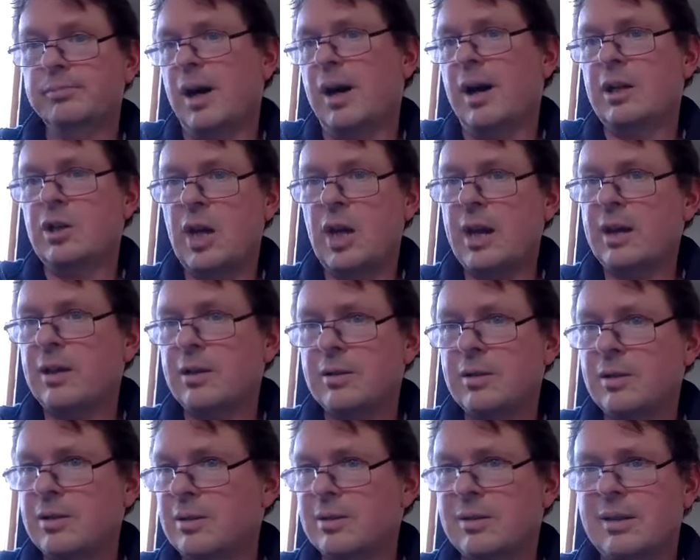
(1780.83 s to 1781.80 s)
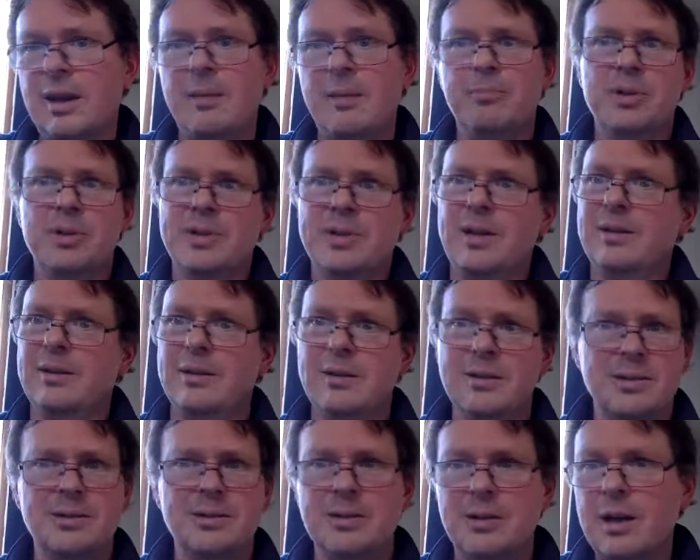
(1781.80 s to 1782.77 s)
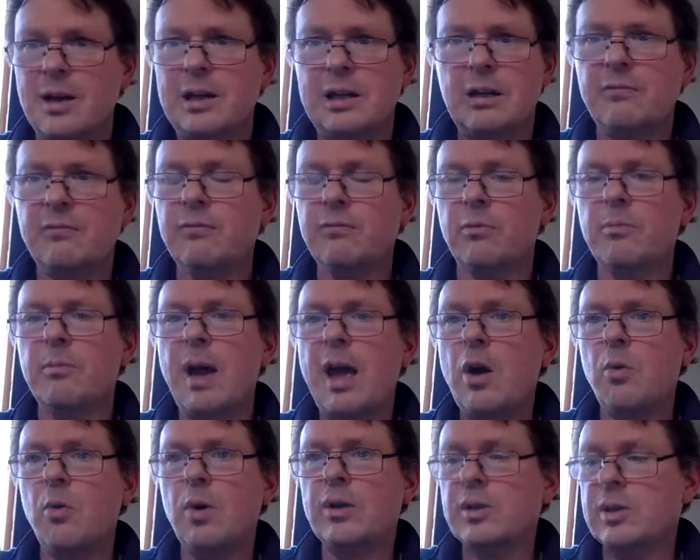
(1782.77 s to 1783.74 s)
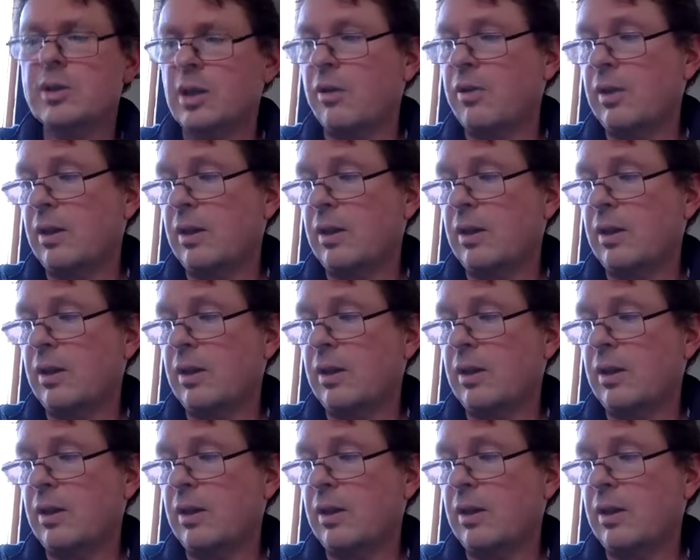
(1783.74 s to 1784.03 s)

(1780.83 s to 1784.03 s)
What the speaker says: hijackers get presented as entirely different from male ones. Right.